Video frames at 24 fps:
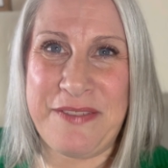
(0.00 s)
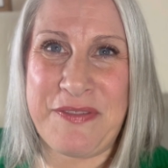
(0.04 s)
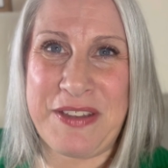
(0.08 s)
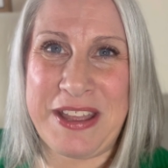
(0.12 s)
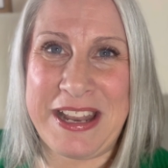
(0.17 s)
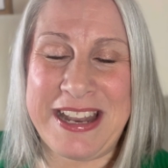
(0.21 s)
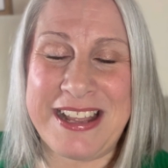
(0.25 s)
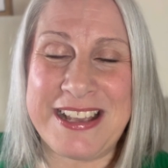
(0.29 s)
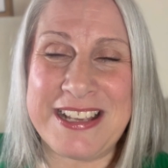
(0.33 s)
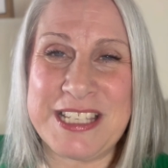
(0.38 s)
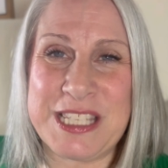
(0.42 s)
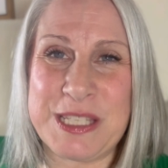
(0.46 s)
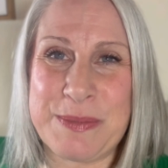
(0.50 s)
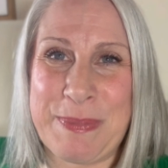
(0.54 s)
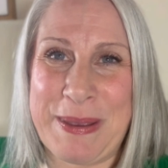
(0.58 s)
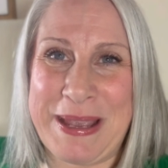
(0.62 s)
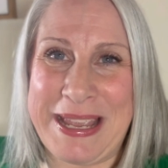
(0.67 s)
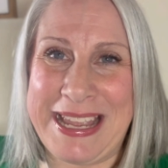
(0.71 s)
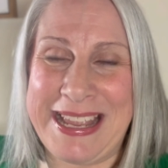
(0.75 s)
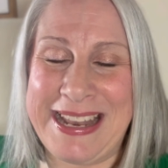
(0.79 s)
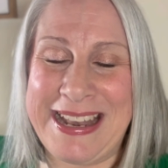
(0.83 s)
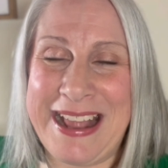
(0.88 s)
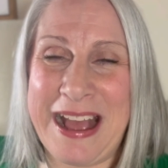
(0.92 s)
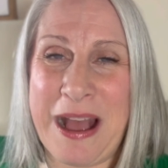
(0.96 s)
it has
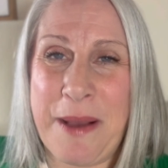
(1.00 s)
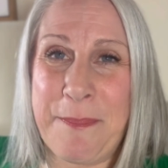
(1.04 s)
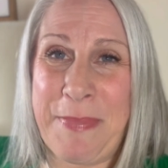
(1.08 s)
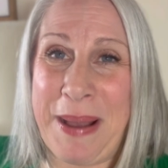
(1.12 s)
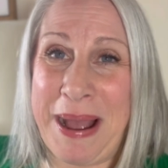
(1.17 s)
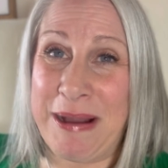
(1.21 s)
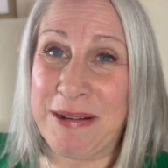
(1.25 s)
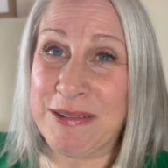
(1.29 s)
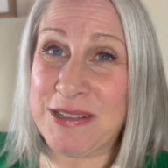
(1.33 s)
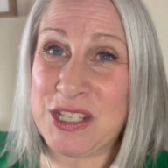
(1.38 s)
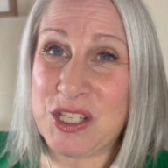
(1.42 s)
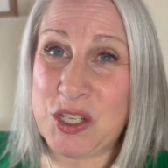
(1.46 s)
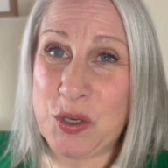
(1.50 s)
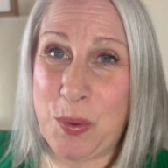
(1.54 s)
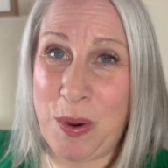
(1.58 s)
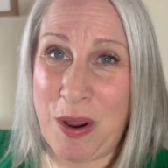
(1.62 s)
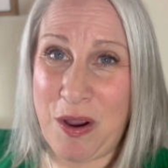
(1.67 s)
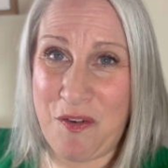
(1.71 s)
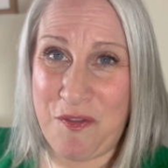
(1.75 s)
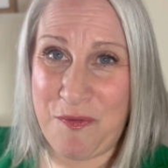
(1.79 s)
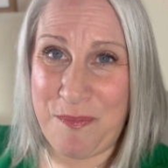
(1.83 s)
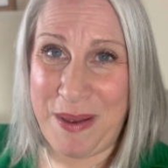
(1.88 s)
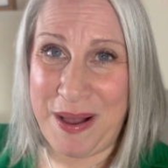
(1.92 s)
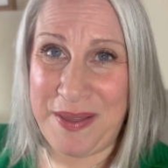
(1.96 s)
been about
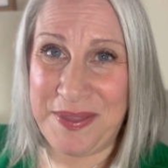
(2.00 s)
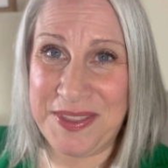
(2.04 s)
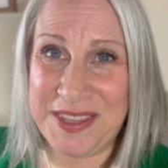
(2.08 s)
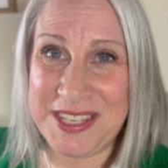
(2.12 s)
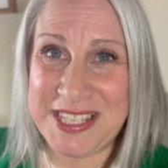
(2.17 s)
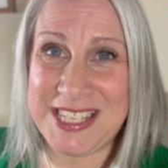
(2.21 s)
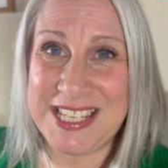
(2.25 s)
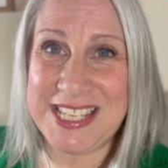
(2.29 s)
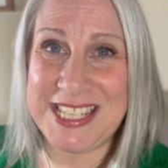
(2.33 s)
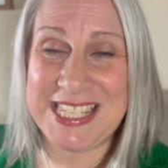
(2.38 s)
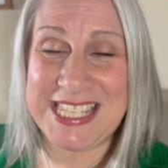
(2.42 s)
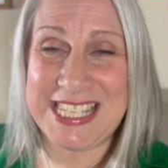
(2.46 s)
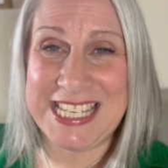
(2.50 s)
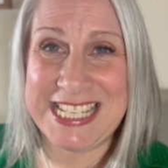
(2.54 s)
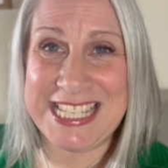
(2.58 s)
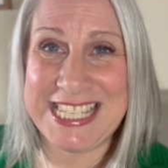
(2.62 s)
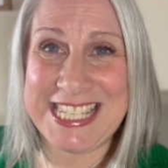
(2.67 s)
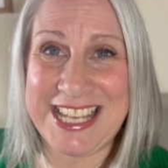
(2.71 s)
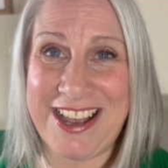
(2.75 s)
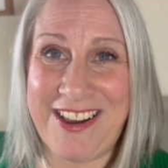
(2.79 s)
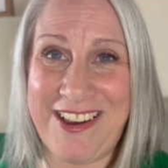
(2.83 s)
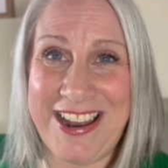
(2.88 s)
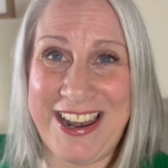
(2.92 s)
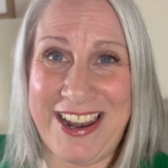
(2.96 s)
12 months
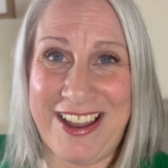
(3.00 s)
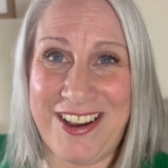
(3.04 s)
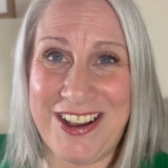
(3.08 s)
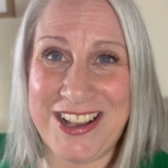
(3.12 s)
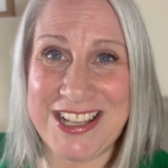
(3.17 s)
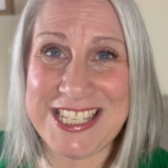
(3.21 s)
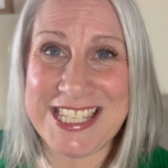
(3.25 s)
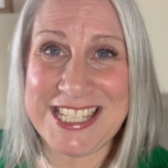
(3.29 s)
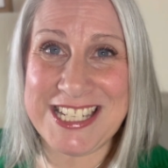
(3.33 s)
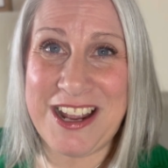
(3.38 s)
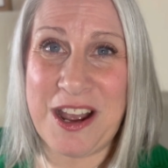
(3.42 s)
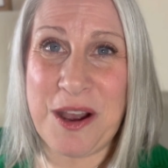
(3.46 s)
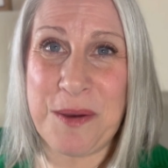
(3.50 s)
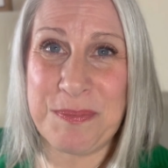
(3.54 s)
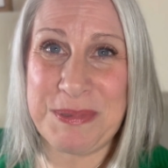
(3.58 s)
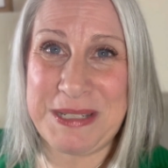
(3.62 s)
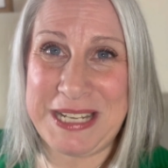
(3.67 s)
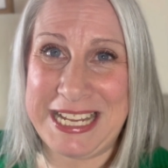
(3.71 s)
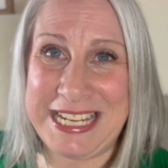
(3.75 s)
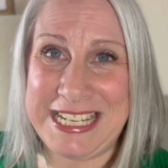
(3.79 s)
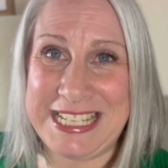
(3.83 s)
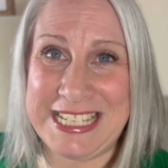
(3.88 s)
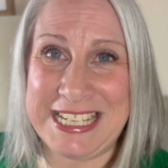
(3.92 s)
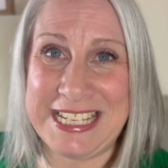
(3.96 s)
since I last
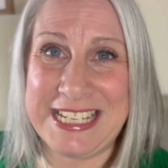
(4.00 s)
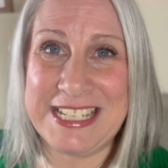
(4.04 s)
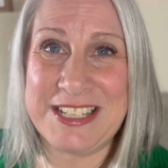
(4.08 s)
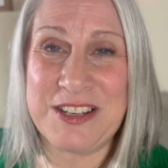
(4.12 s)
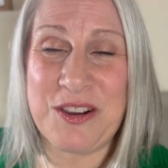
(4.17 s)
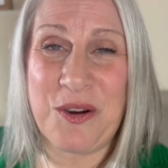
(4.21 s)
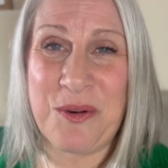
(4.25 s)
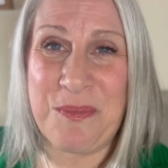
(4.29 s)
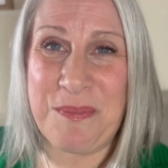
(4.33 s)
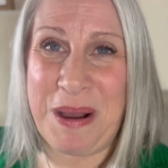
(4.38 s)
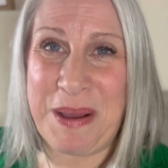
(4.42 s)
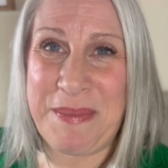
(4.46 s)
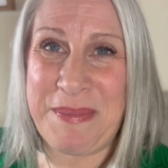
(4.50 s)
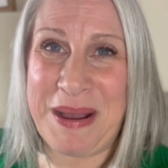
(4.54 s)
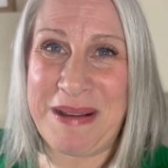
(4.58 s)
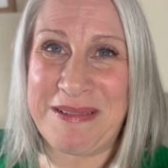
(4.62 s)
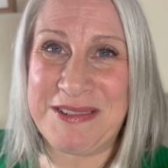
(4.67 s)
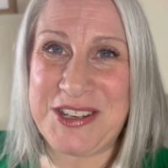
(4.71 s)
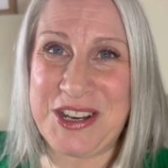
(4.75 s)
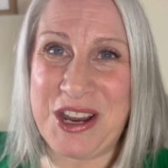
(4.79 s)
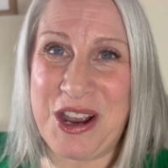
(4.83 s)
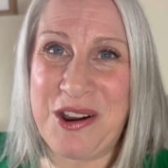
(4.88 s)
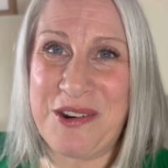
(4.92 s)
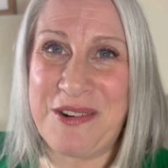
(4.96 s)
updated on my
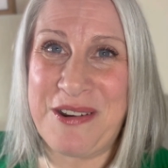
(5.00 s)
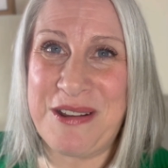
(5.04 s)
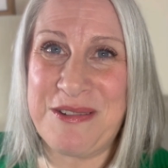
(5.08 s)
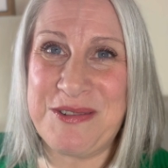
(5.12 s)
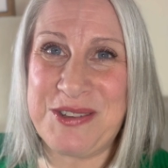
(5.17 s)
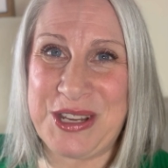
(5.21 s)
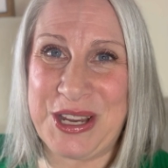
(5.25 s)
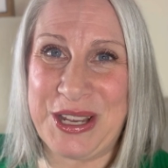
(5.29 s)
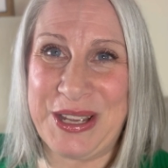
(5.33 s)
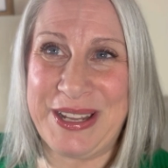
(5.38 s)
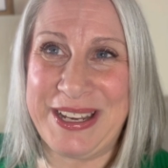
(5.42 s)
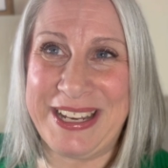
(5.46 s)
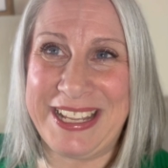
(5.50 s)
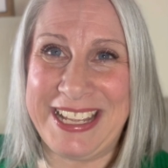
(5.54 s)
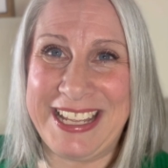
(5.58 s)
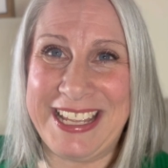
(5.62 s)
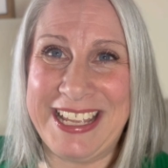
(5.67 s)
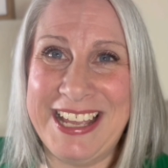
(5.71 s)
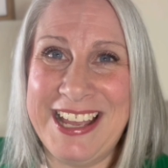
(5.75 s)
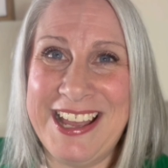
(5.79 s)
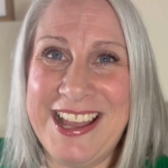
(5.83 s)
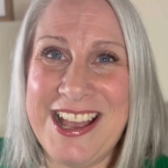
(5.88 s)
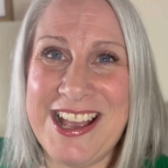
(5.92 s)
Mounjaro journey.